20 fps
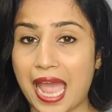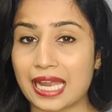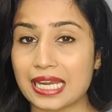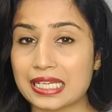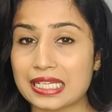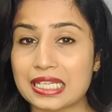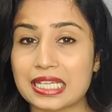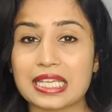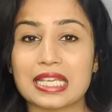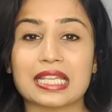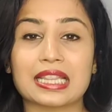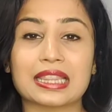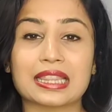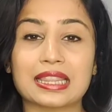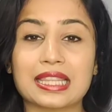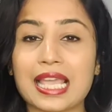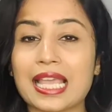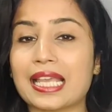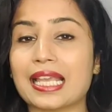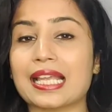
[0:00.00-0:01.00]
and
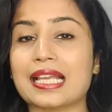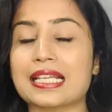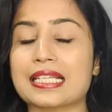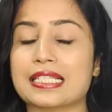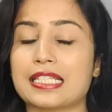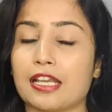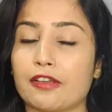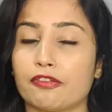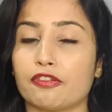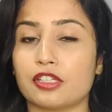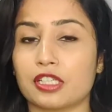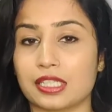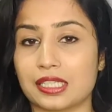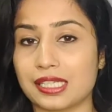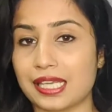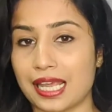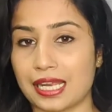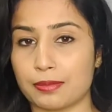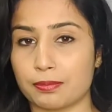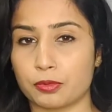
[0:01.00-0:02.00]
they can
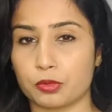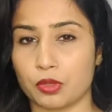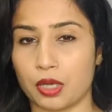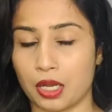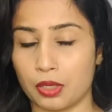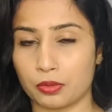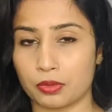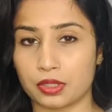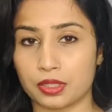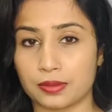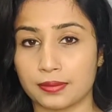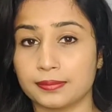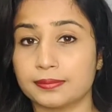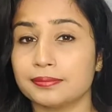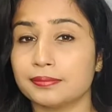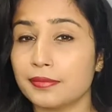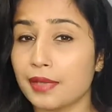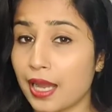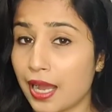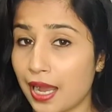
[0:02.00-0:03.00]
definitely help you out.
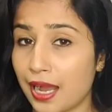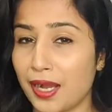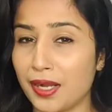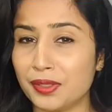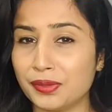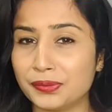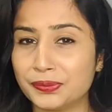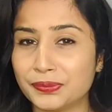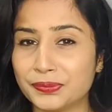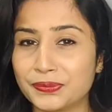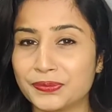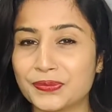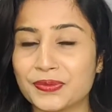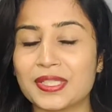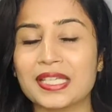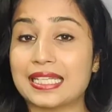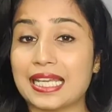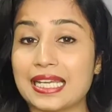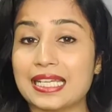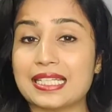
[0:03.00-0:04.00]
How?
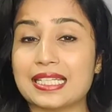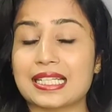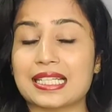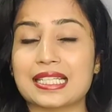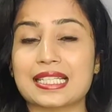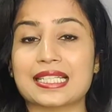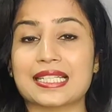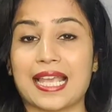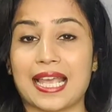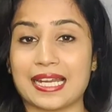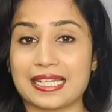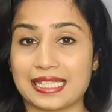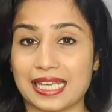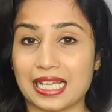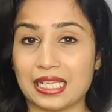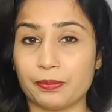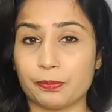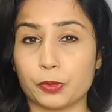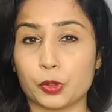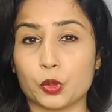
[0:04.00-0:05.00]
A dentist can
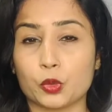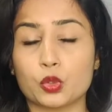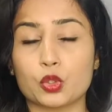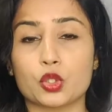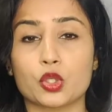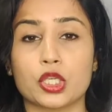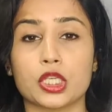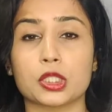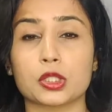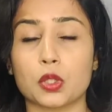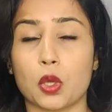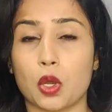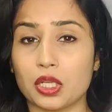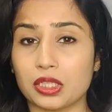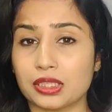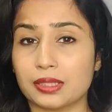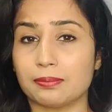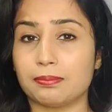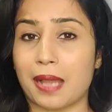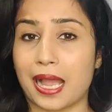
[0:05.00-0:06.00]
help you treat
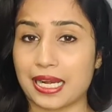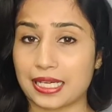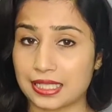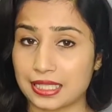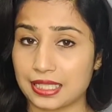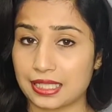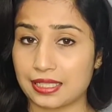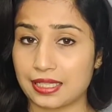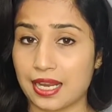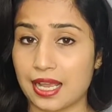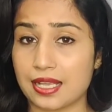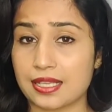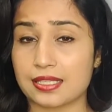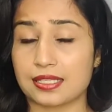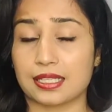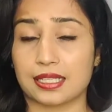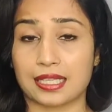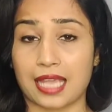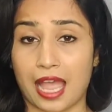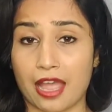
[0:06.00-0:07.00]
all the
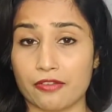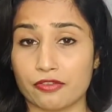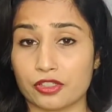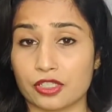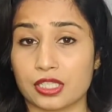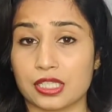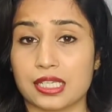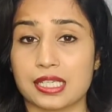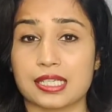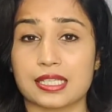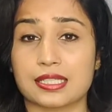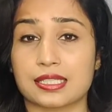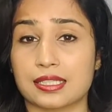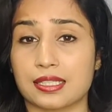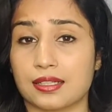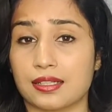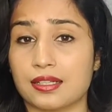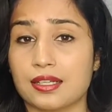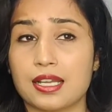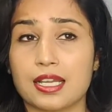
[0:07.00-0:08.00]
bacteria, the cavities,
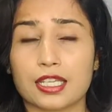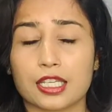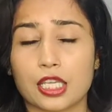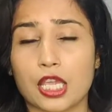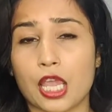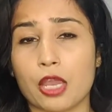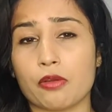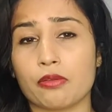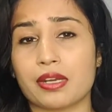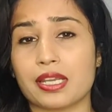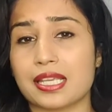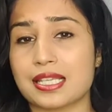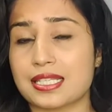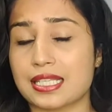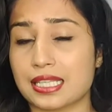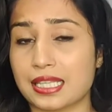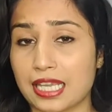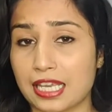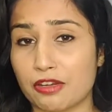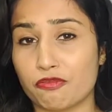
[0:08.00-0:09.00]
the caries
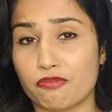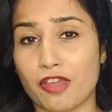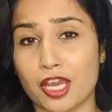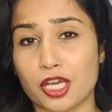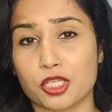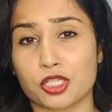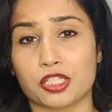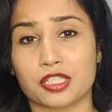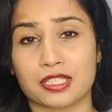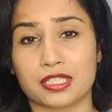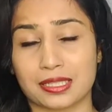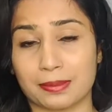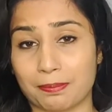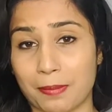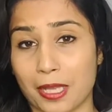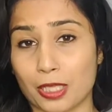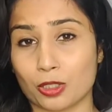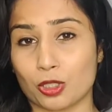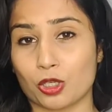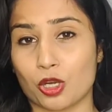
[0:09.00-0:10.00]
and the infections, the
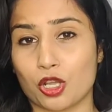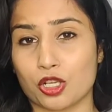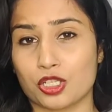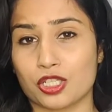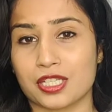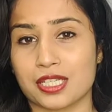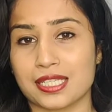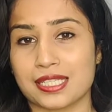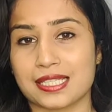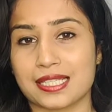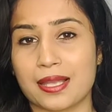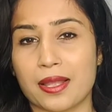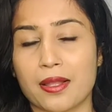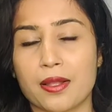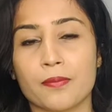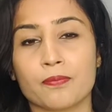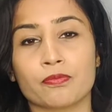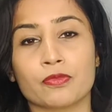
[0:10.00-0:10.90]
pathologies.